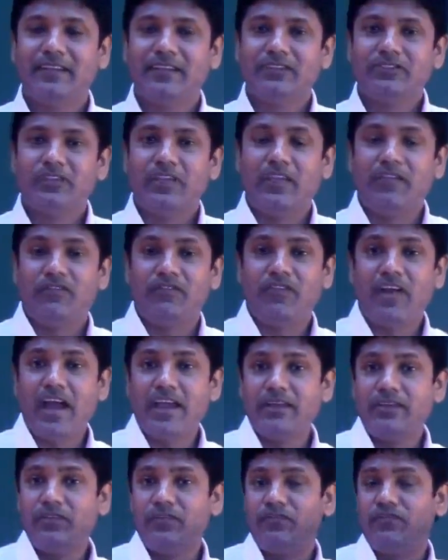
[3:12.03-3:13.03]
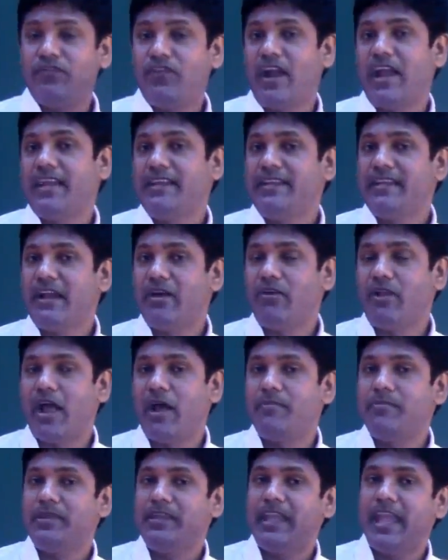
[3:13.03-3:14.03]
So if I had to find out
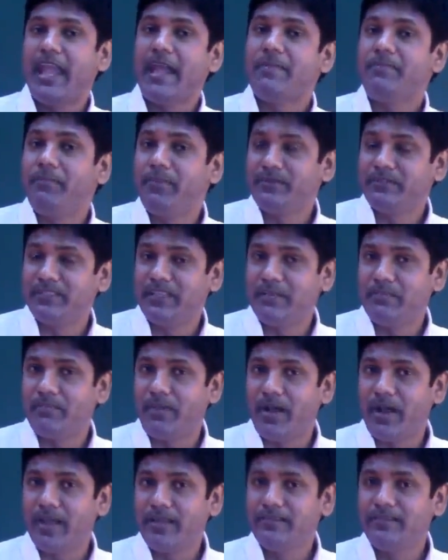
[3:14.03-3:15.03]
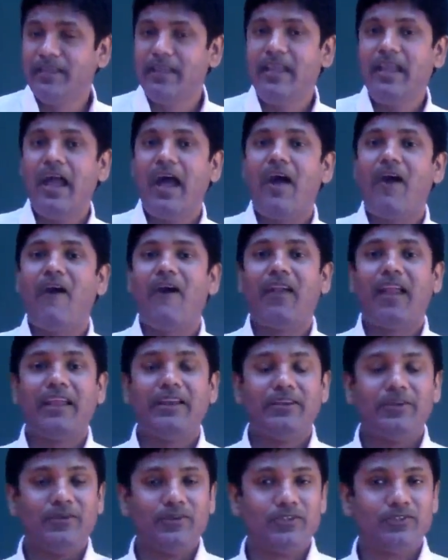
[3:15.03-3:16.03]
how many apples he buys, all I
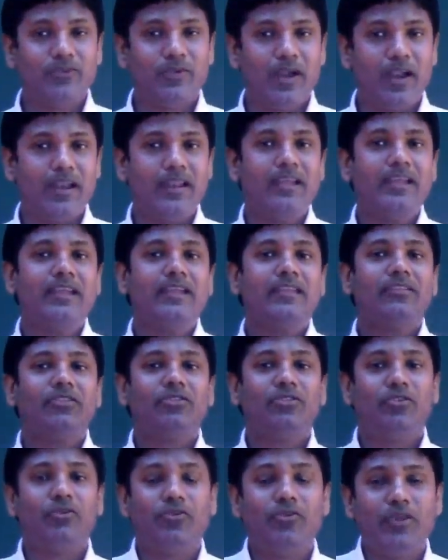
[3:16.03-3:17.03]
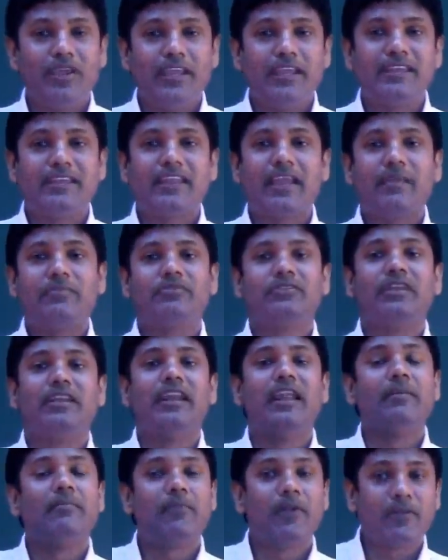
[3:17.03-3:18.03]
do is what? 3 times the
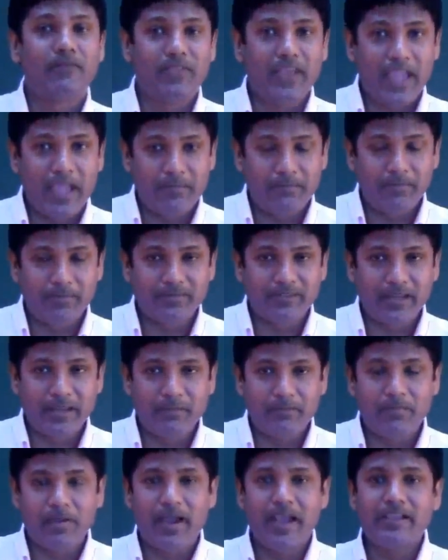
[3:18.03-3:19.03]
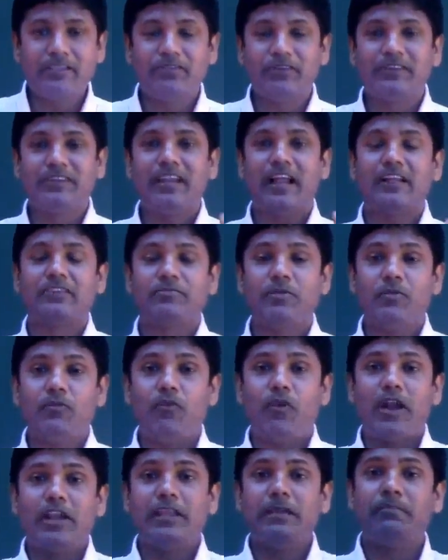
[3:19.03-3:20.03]
number of the apples that he buys, so it tells me
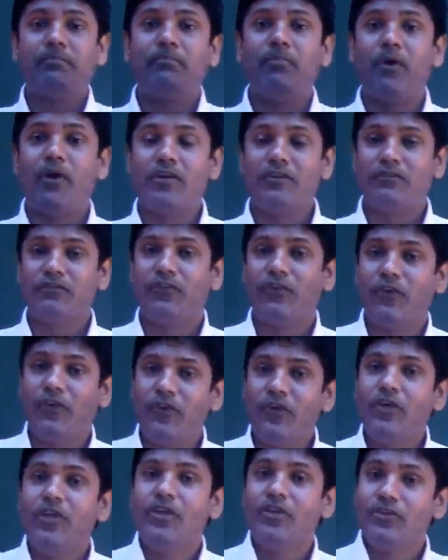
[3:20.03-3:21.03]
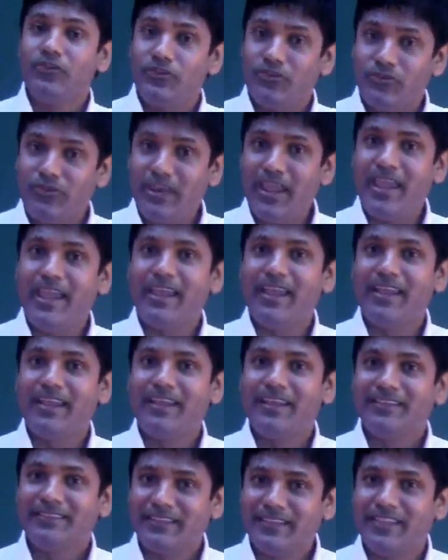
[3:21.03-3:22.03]
what he bought for today.
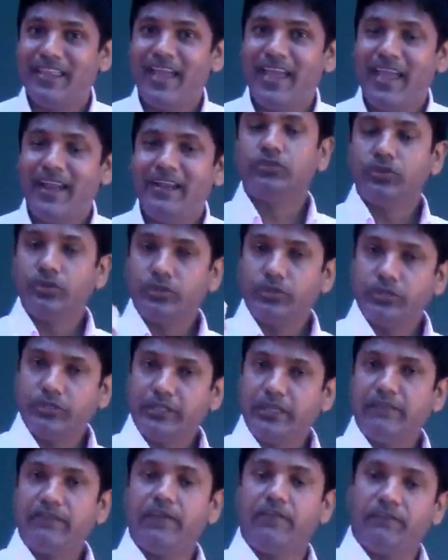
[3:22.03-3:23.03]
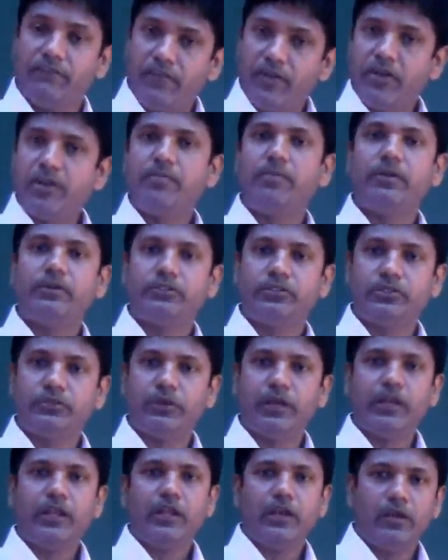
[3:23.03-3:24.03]
See that? So you give a variable to
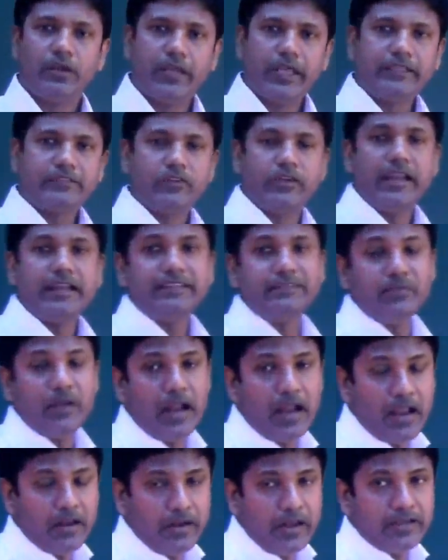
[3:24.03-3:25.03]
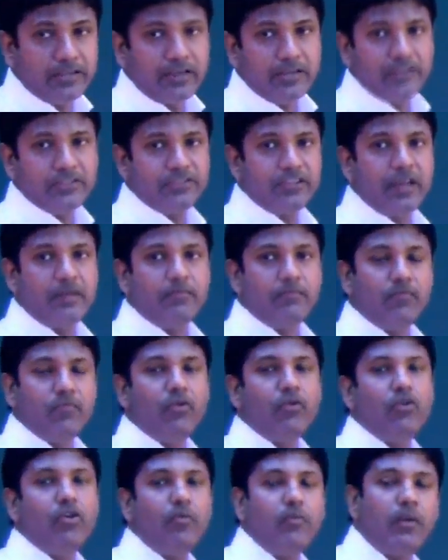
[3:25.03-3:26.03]
it. Okay, so let's understand
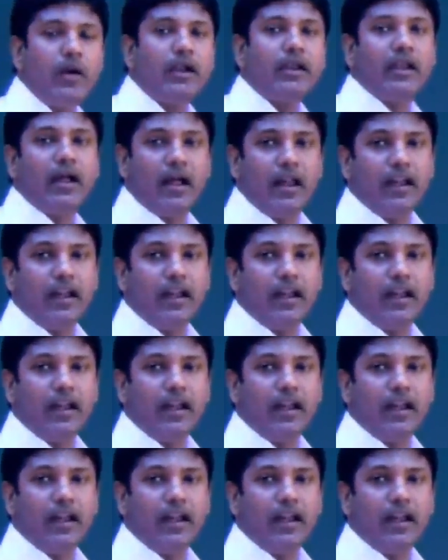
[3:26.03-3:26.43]
more about